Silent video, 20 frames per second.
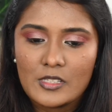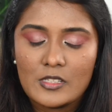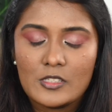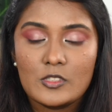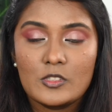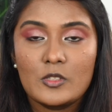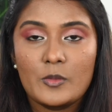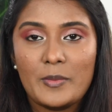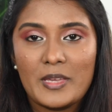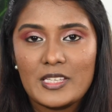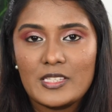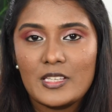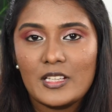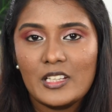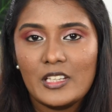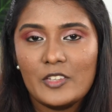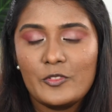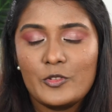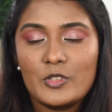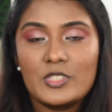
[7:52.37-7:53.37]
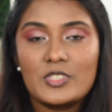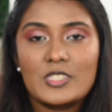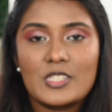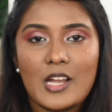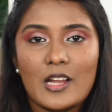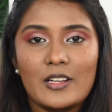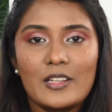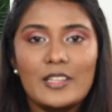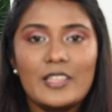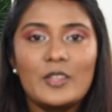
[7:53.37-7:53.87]
So basically, if you're
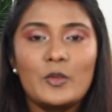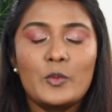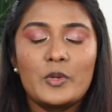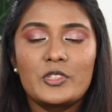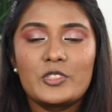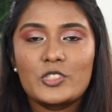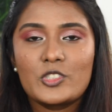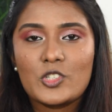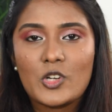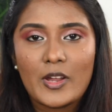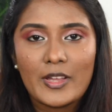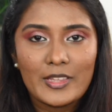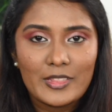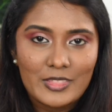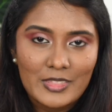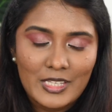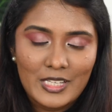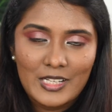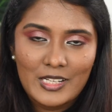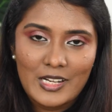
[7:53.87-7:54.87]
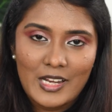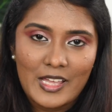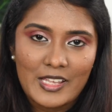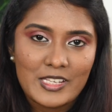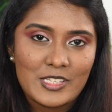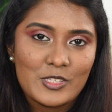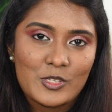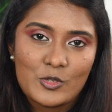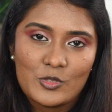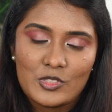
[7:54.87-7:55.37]
struggling with drawing thin
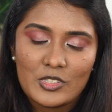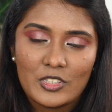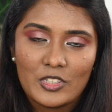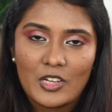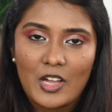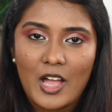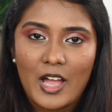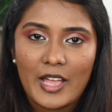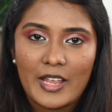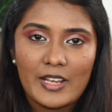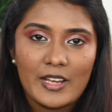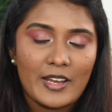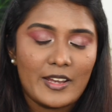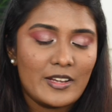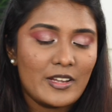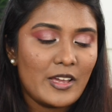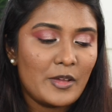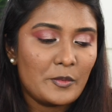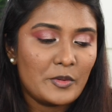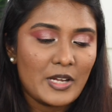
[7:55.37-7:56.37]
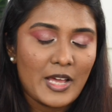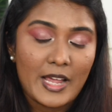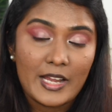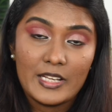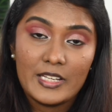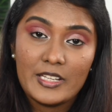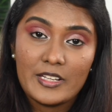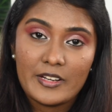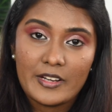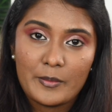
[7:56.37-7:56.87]
lines using your eyeliner, I would
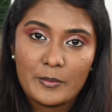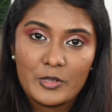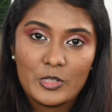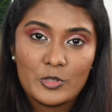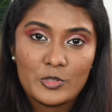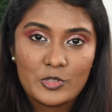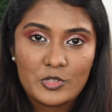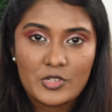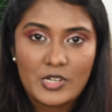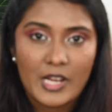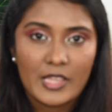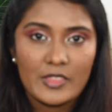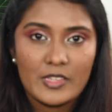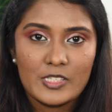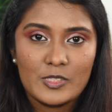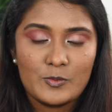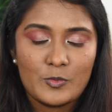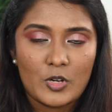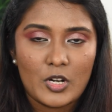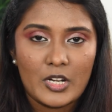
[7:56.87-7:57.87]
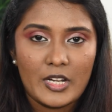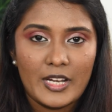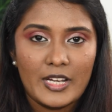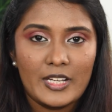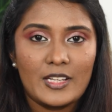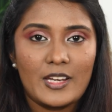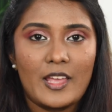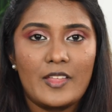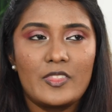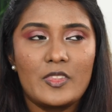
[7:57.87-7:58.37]
highly recommend you to try this
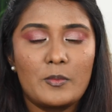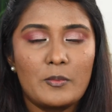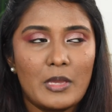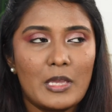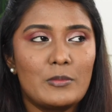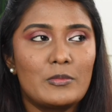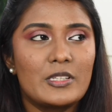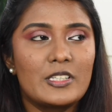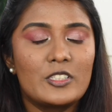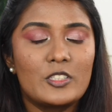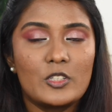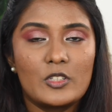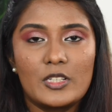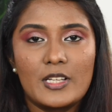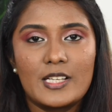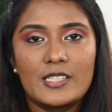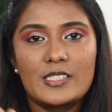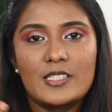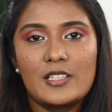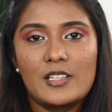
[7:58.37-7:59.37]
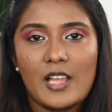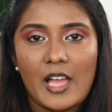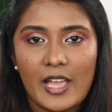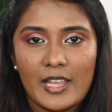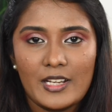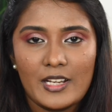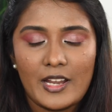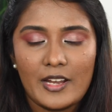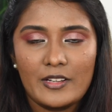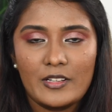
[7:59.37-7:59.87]
product and the Maybelline Colossal
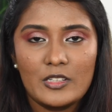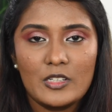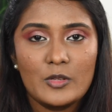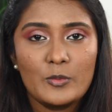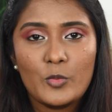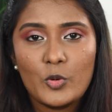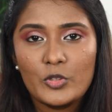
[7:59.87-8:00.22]
Eyeliner.